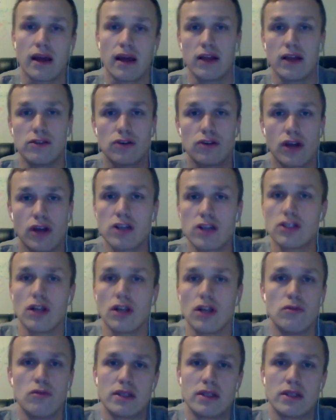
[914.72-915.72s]

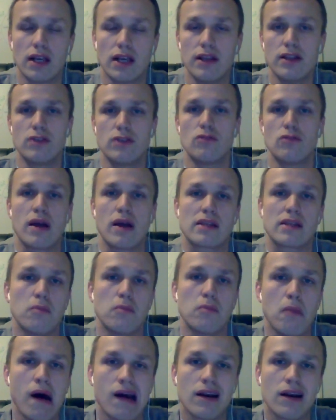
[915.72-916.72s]
educational. You basically need to make
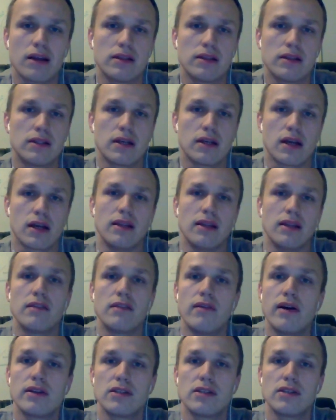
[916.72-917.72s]
some marketing and
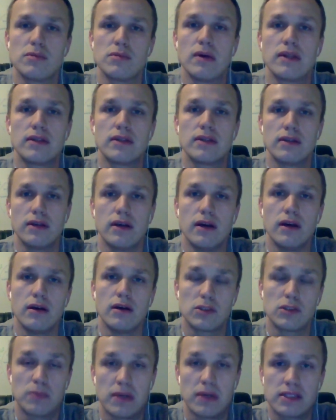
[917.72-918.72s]
advertisement
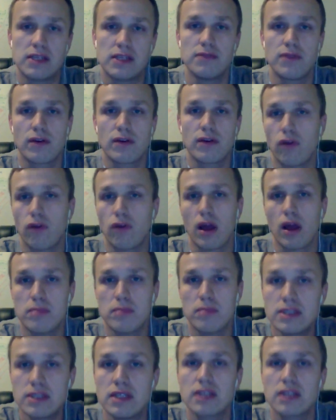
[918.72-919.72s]
specific for like
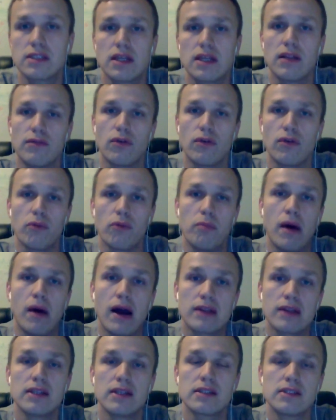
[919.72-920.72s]
business and for
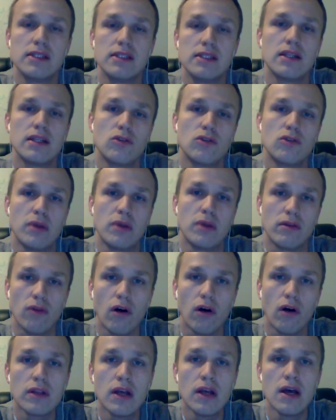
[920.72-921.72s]
partners needed to be
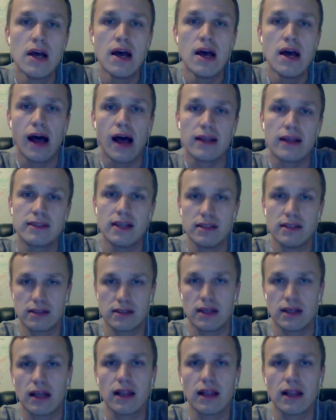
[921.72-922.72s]
involved. And that's
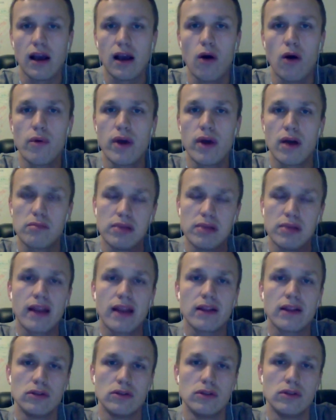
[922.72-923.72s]
exactly how we are
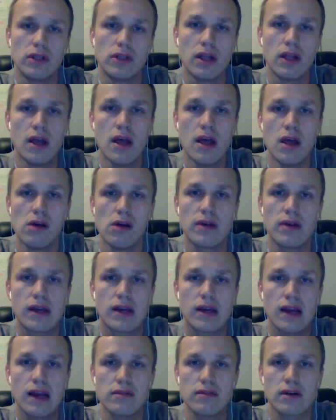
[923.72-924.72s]
planning to do it. We
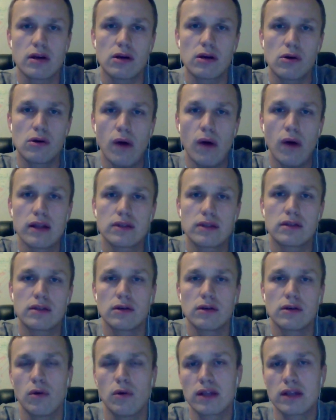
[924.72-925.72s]
have a
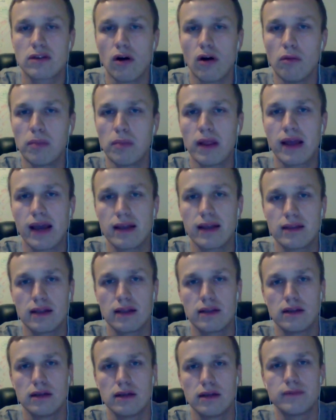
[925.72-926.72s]
quite
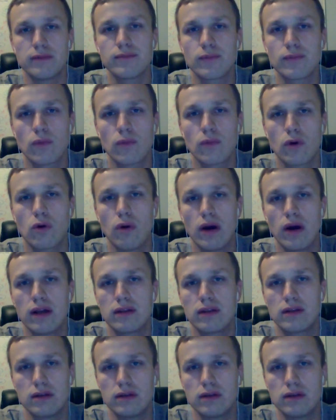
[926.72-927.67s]
complicated, quite